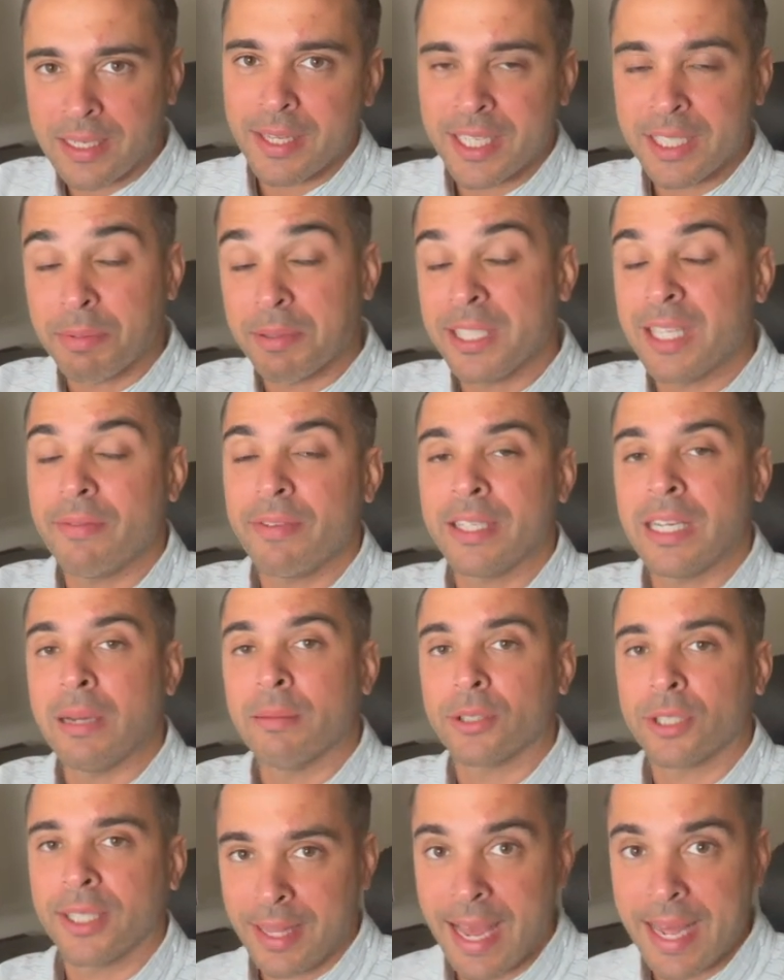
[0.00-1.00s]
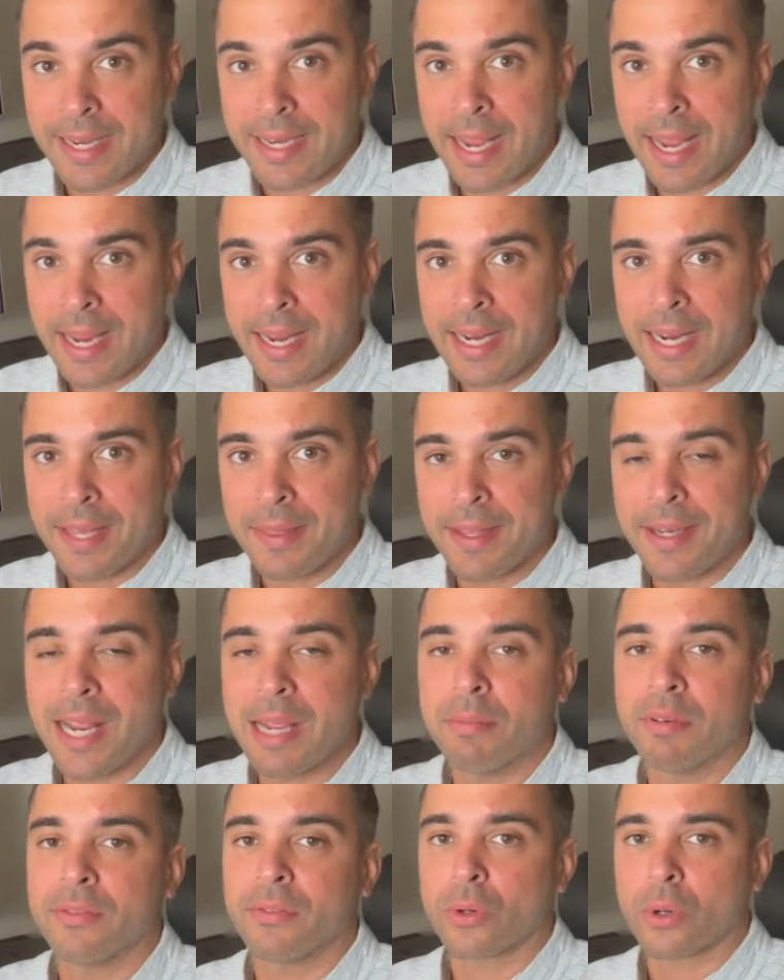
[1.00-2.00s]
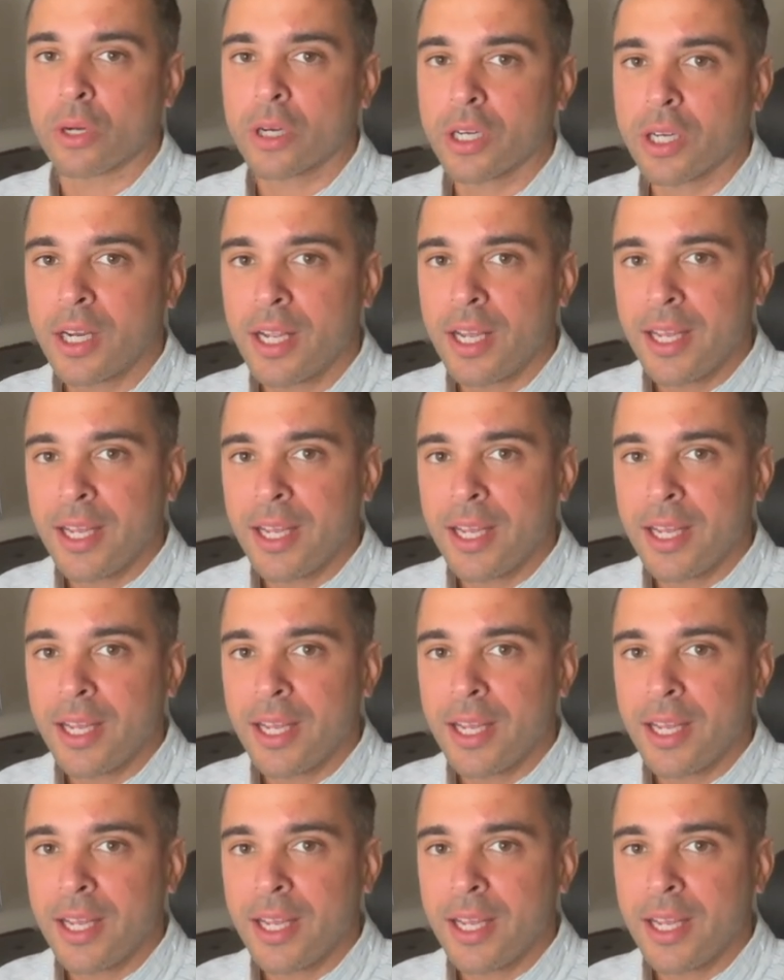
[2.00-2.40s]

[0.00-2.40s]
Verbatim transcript: this specific neighborhood that day and the day before.